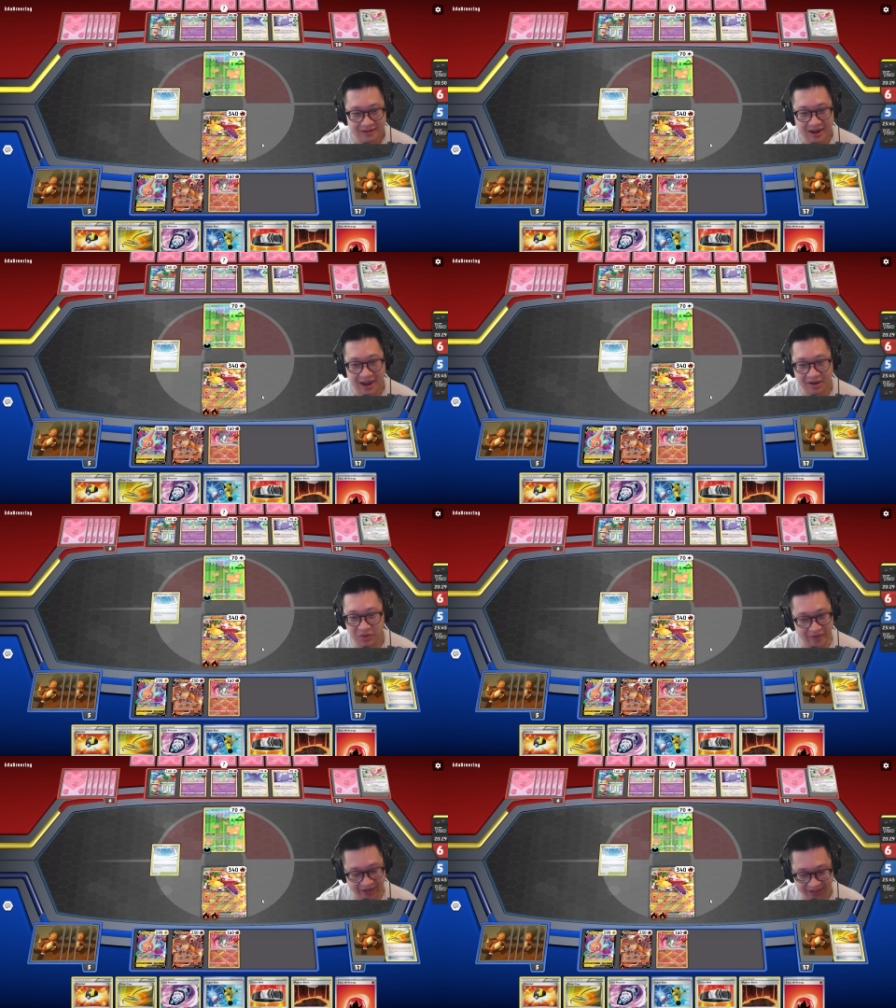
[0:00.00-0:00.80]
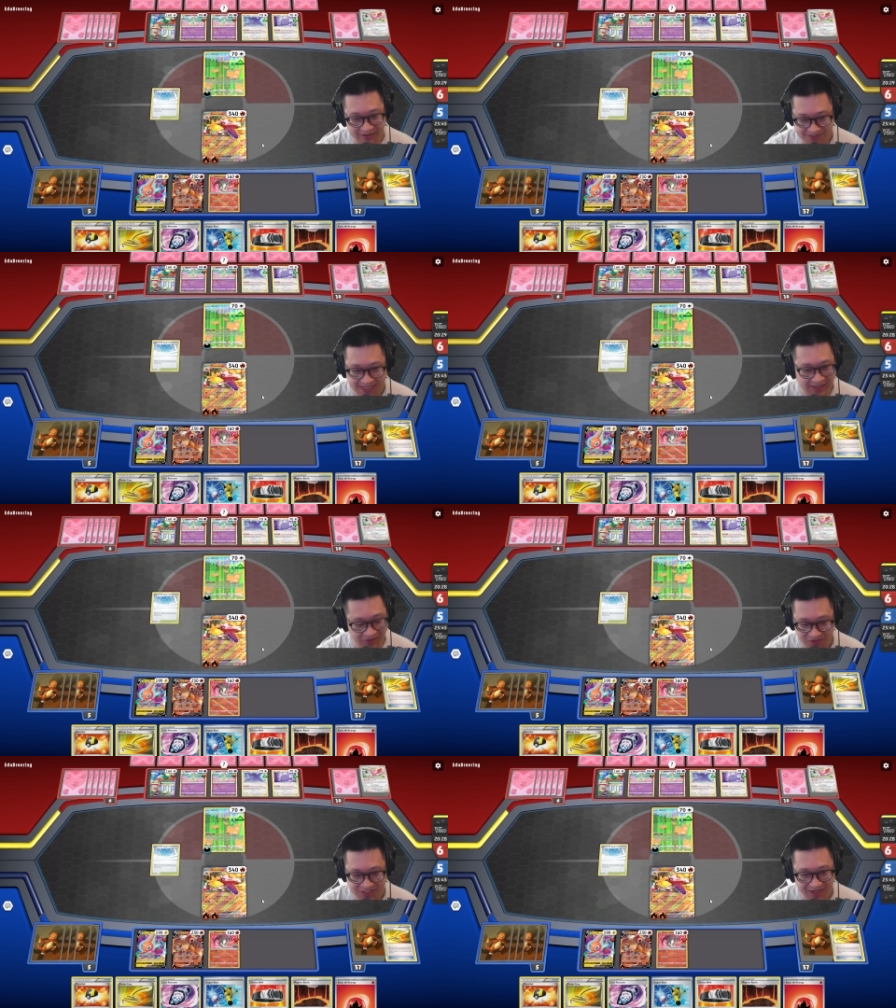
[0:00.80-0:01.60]
I don't know if I get a
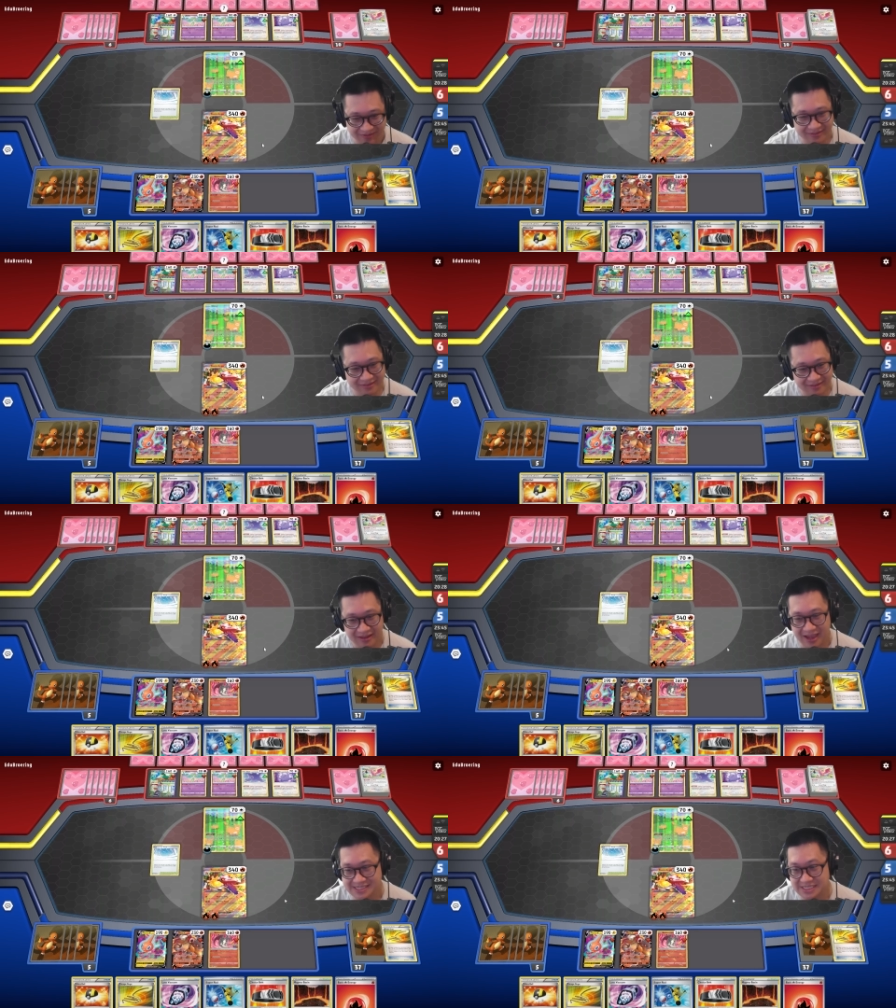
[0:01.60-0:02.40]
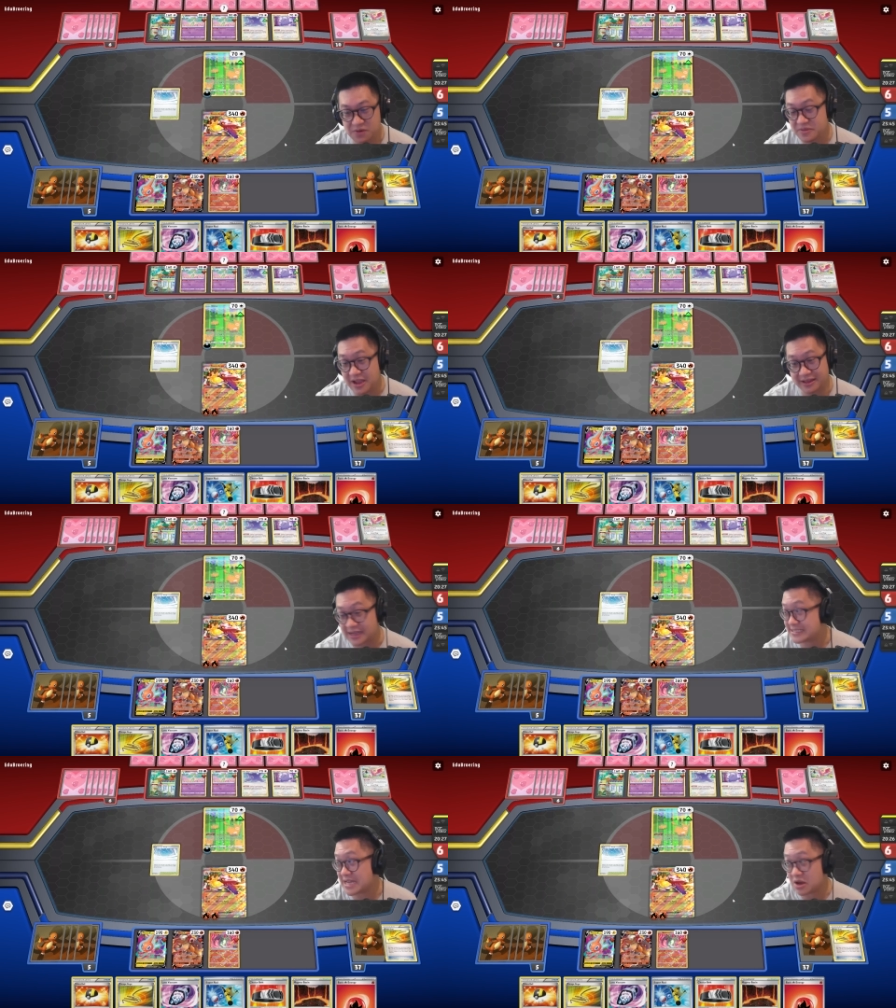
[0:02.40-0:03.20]
Skelder Child. I still not
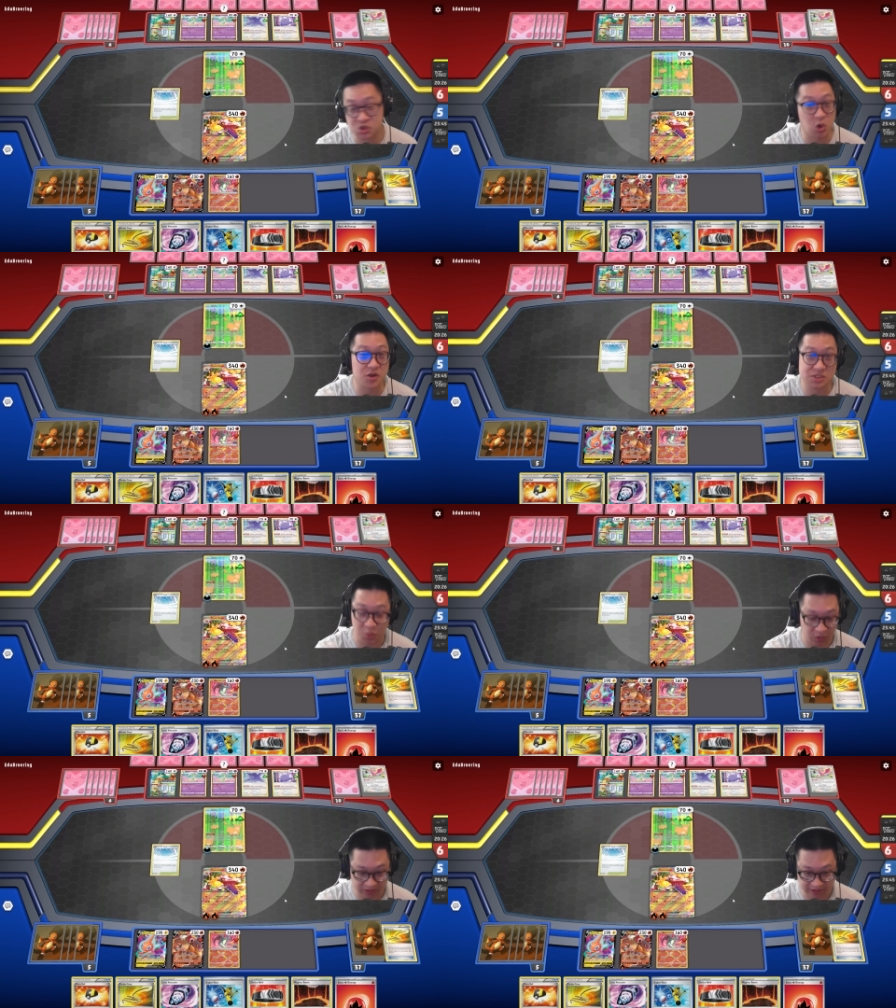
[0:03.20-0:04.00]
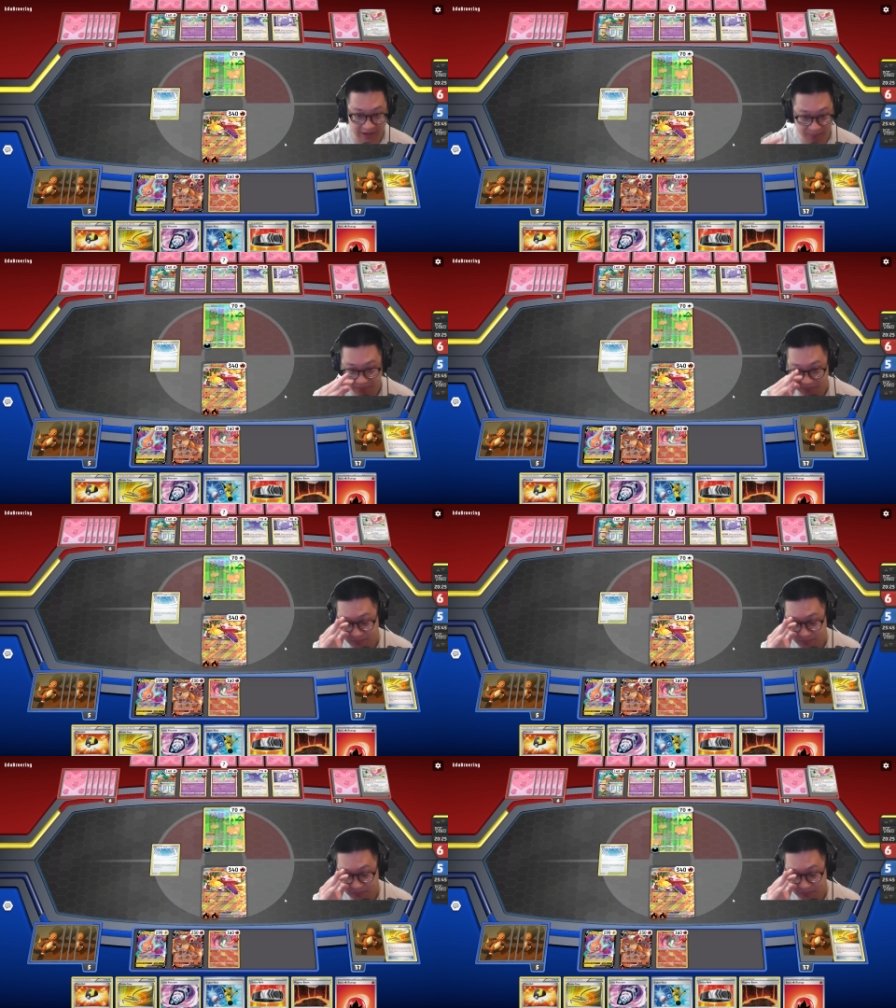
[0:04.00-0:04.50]
a single draw support in the game.